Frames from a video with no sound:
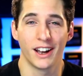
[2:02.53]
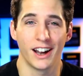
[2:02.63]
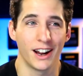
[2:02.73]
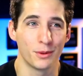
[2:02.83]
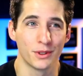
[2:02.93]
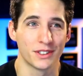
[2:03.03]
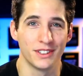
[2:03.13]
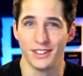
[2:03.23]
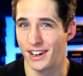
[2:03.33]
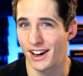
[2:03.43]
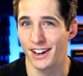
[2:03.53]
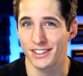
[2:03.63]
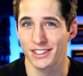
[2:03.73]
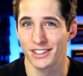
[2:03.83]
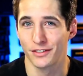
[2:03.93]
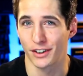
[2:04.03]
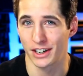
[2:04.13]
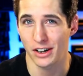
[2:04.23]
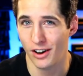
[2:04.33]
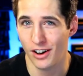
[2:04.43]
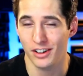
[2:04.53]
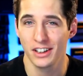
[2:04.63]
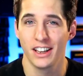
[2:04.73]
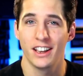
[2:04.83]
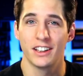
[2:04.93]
I was not very tall.